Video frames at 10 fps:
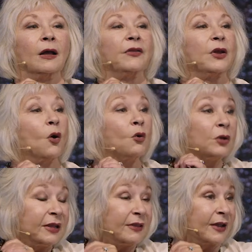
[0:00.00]
The
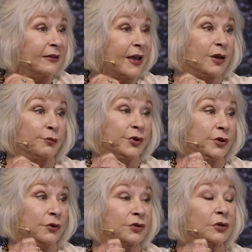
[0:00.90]
only thing they can
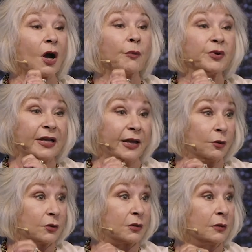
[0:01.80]
produce are
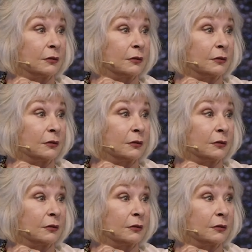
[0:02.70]
potatoes.